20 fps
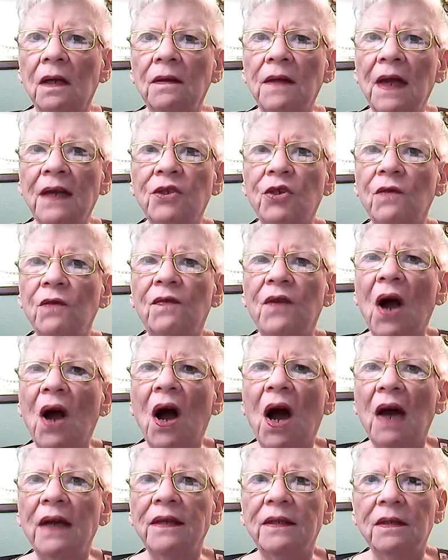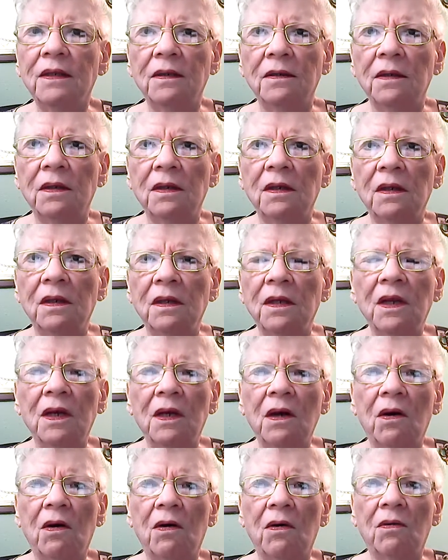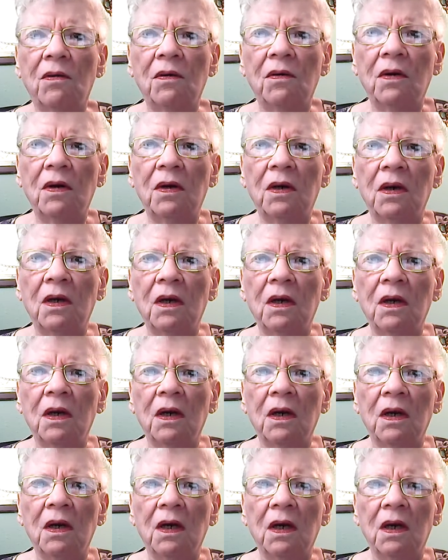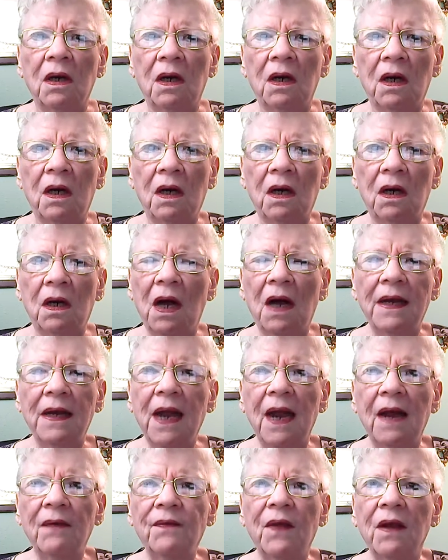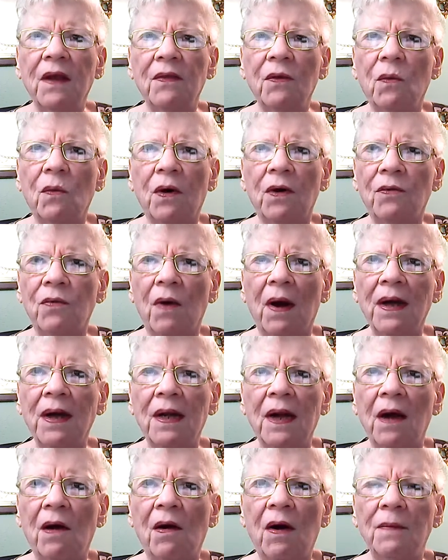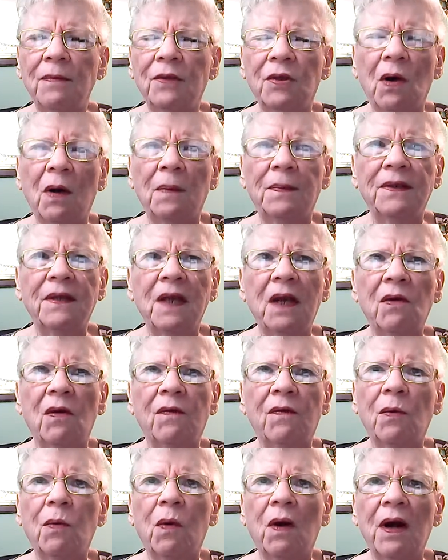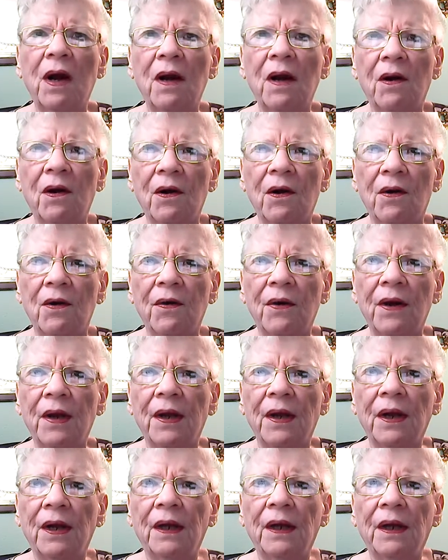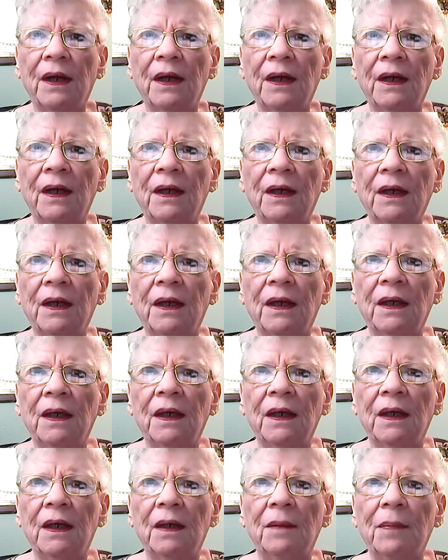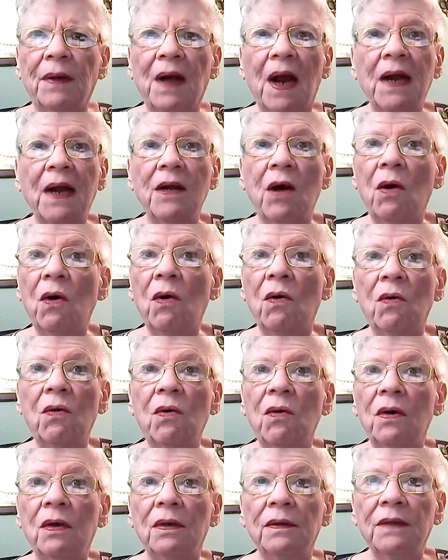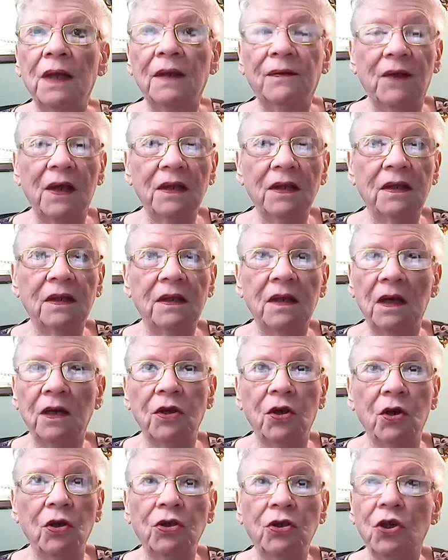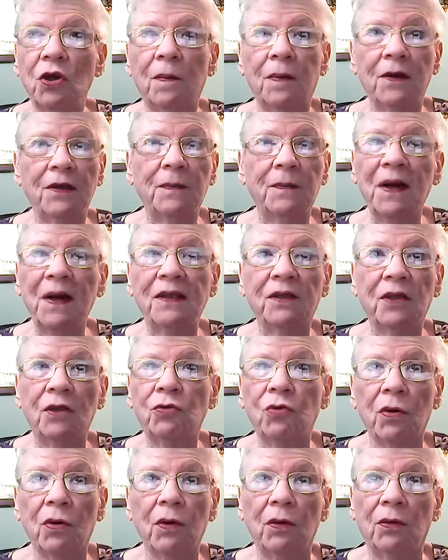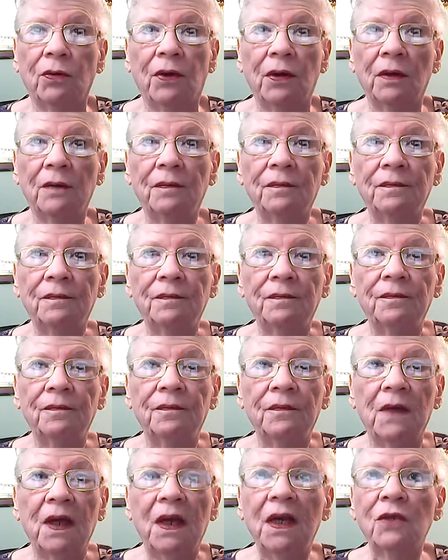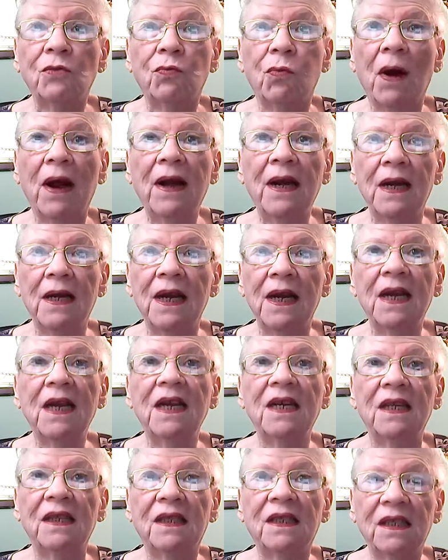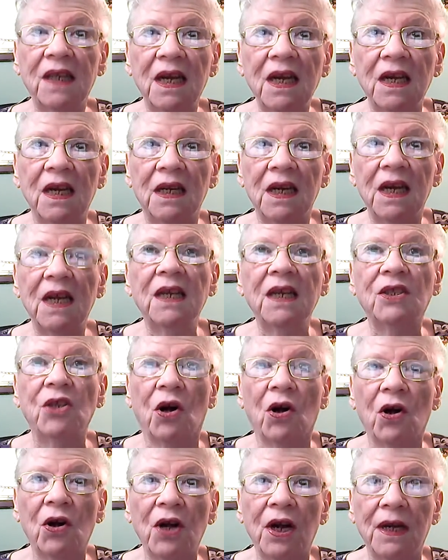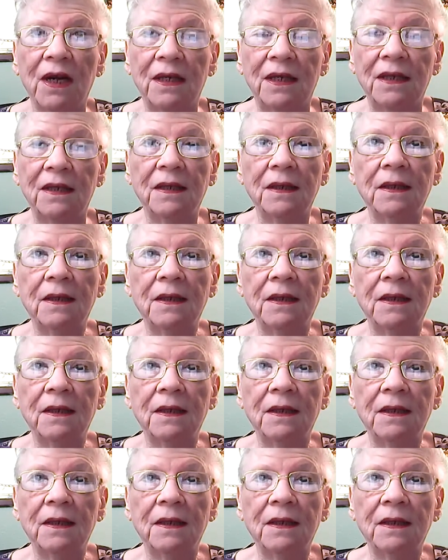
that you've got, you know. Uh, I can't think of the word right now. I'm so upset over what I heard. But I know that this YouTuber speaks the truth. He's read it. He has seen it. He's heard it.